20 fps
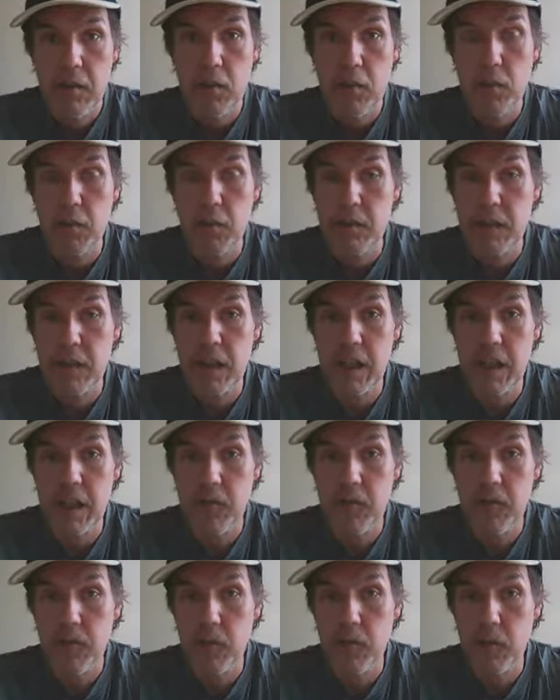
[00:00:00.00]
or
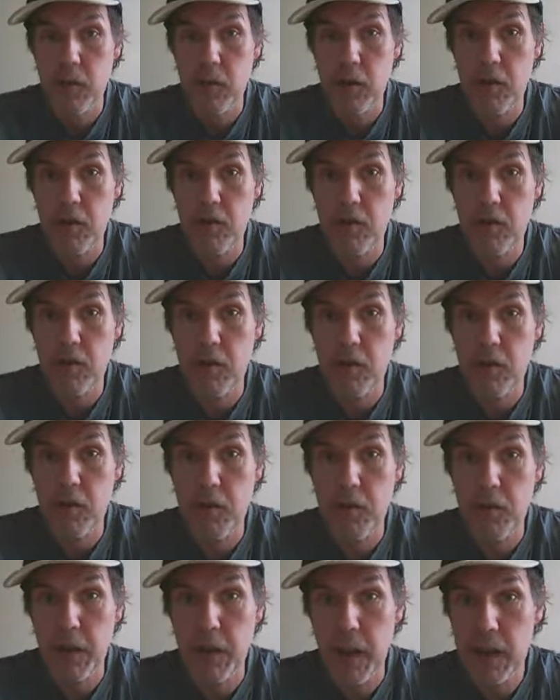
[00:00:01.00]
need for God to
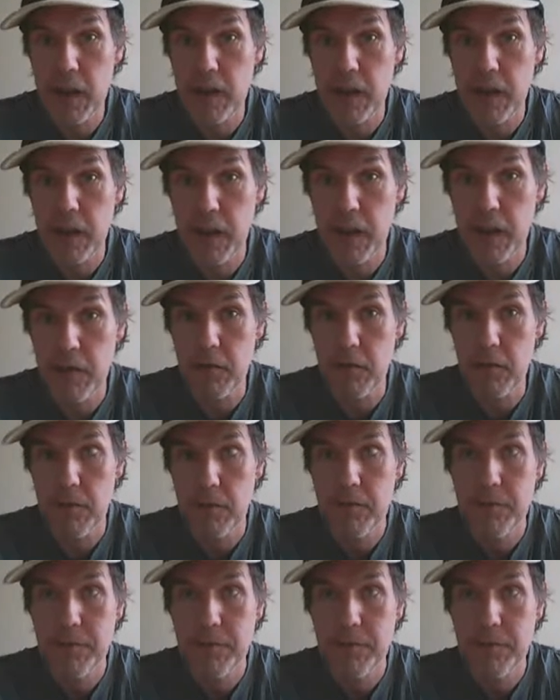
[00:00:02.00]
create hell,